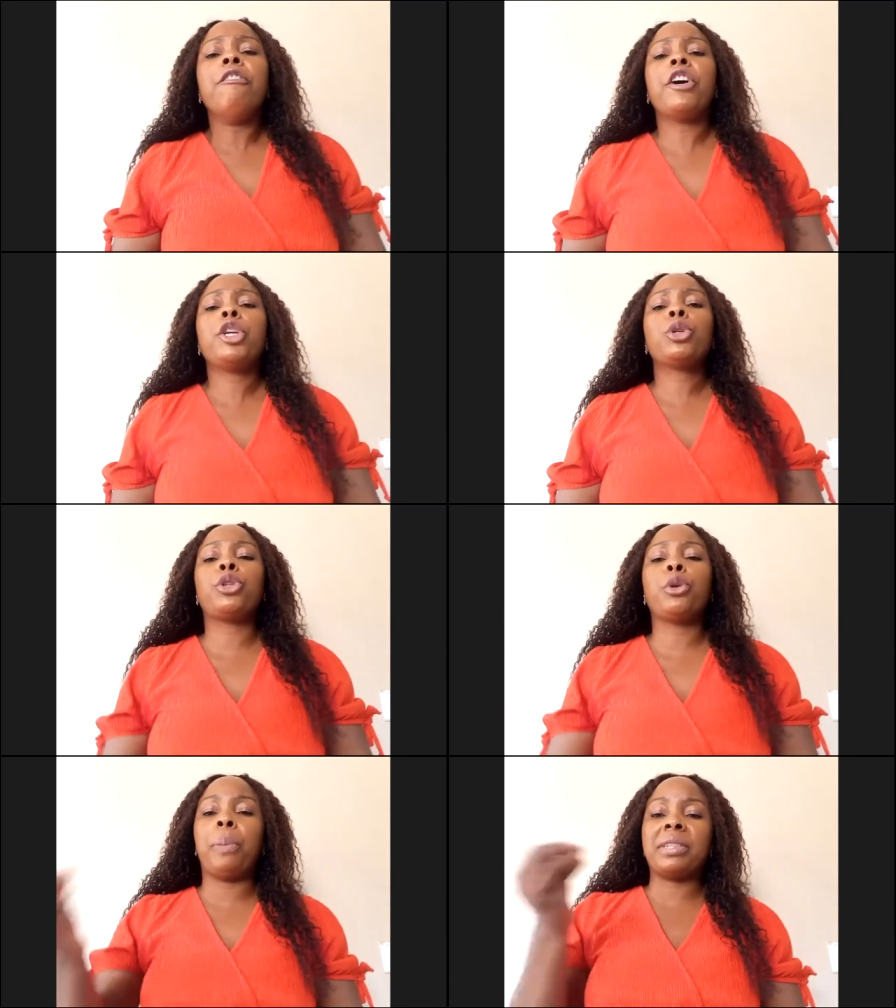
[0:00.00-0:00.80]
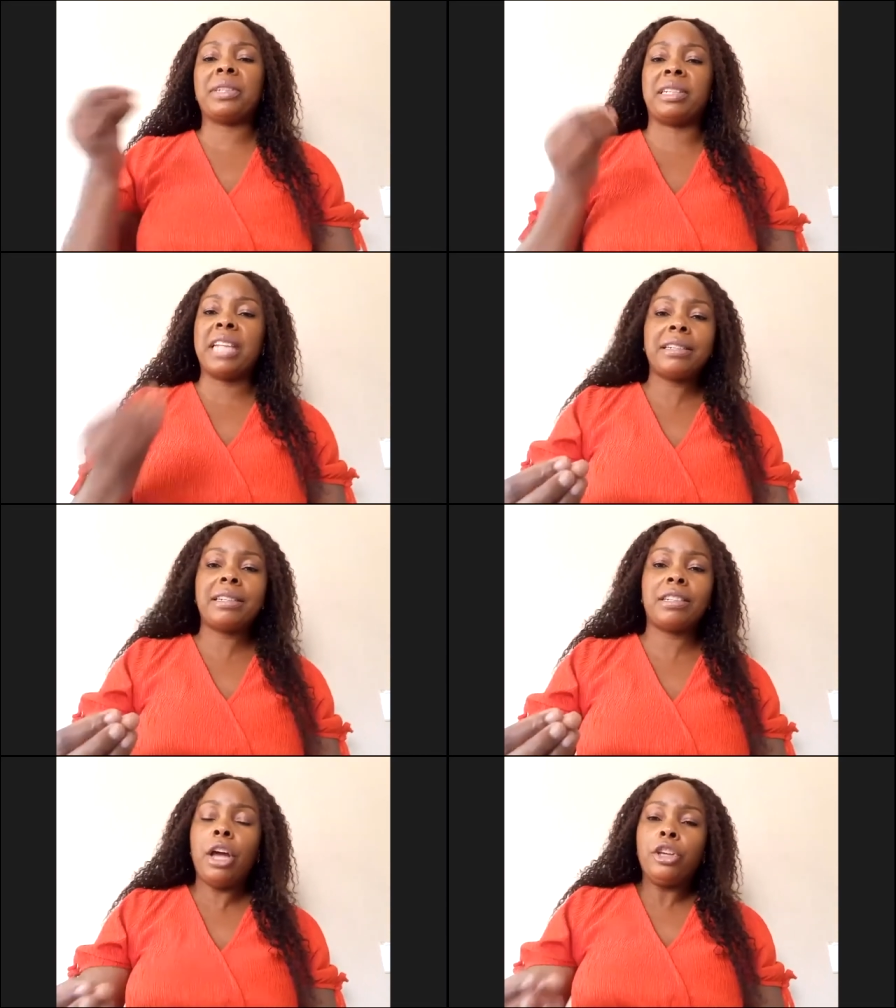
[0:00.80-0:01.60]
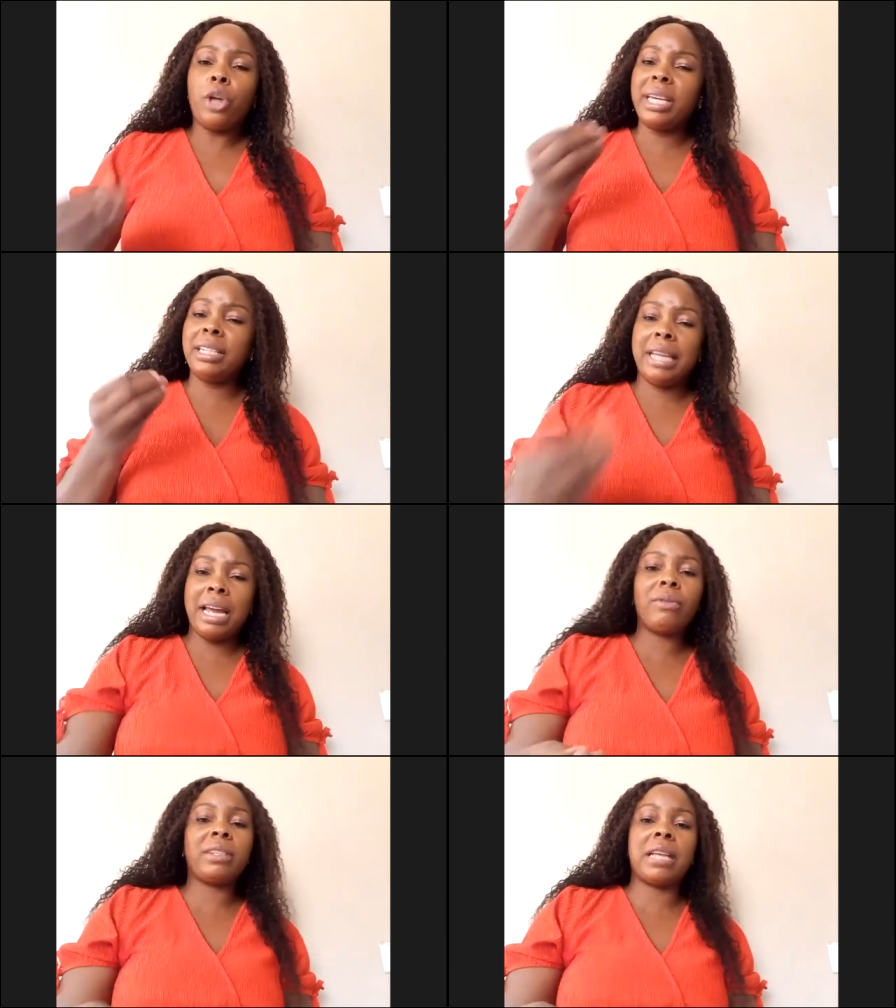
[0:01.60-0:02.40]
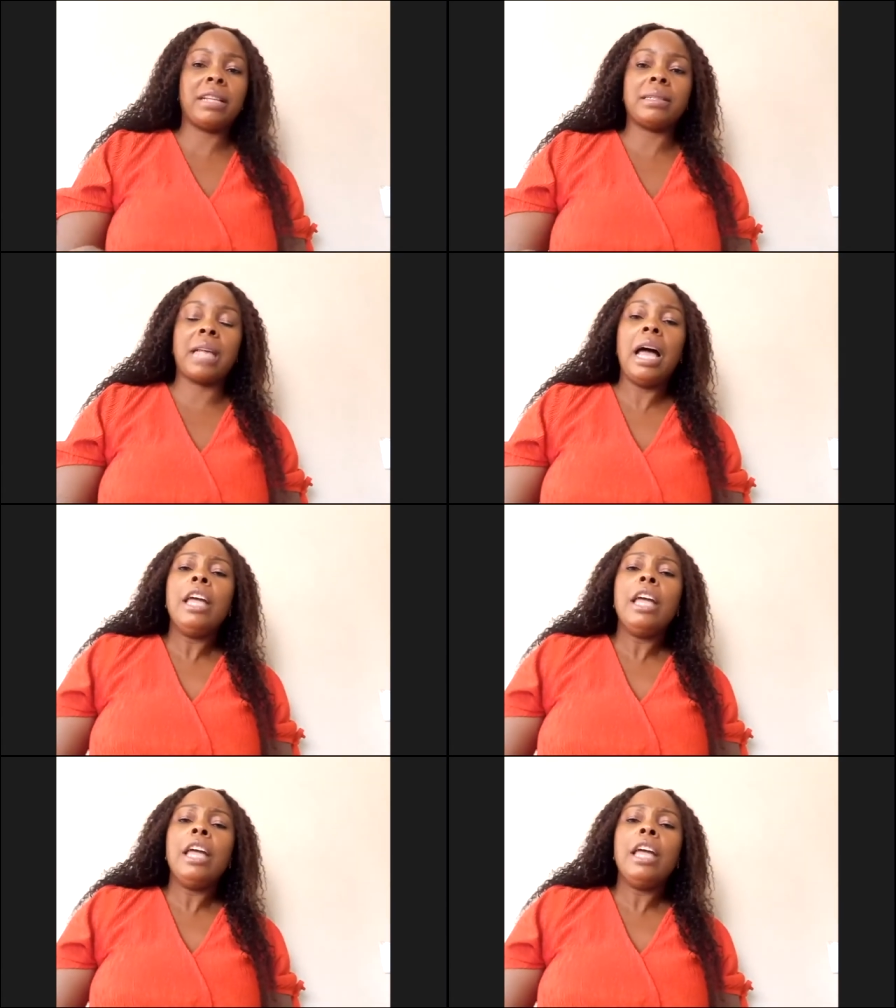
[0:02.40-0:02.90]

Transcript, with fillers: for you to possess your inheritance.